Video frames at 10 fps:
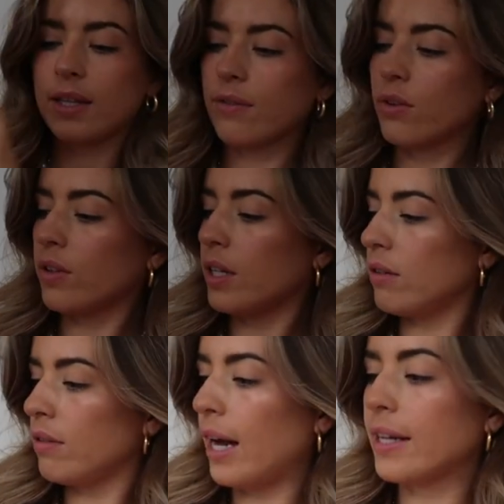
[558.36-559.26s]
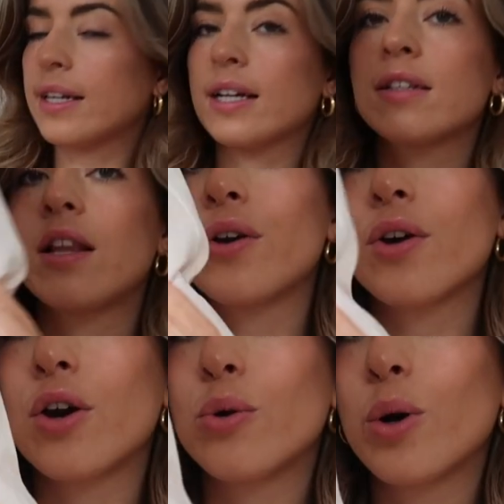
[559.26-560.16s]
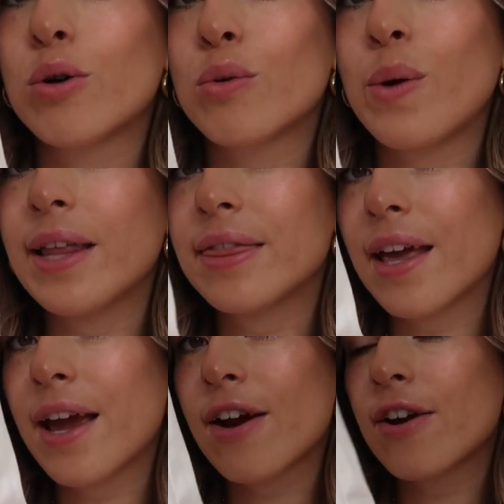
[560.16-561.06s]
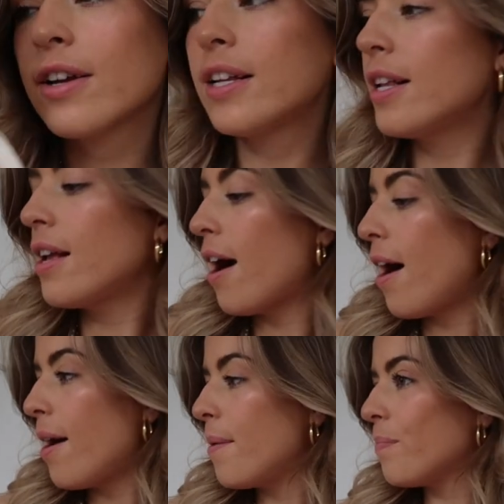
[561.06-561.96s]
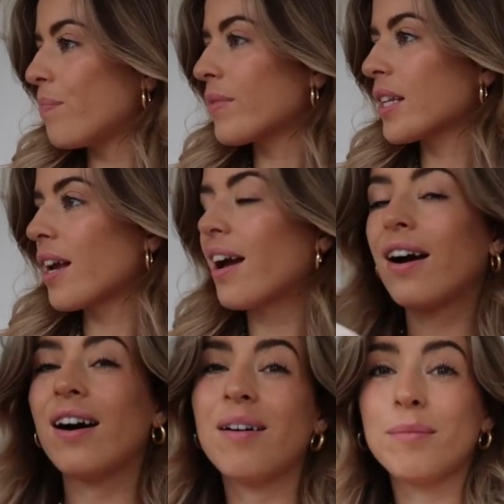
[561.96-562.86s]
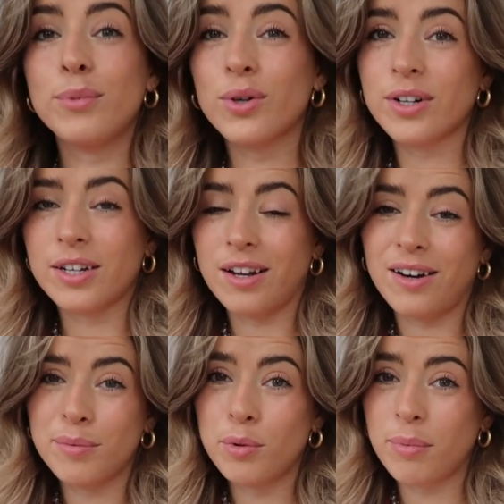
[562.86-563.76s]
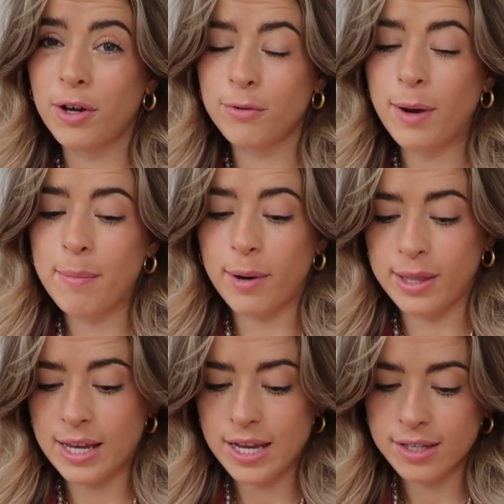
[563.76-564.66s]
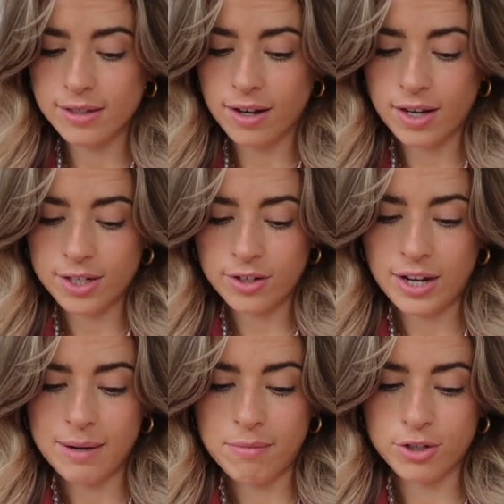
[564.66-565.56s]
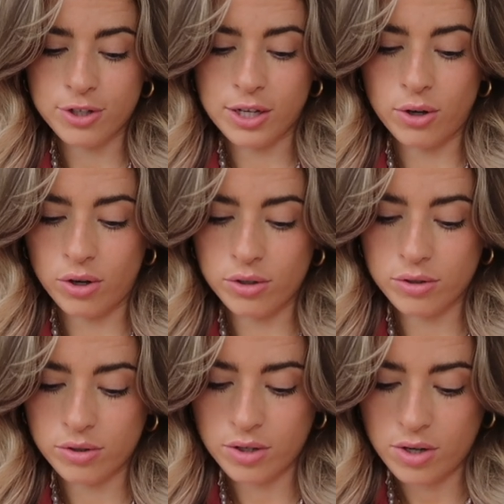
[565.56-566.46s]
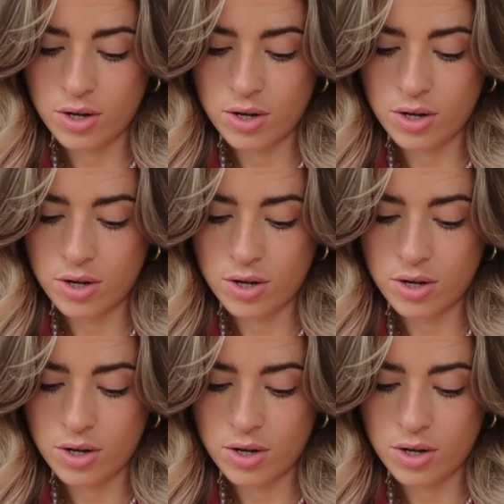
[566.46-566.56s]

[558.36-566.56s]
and they've got little Adidas logo right there. Um, not gonna lie, I'm not blown away by these. I don't know how much they cost.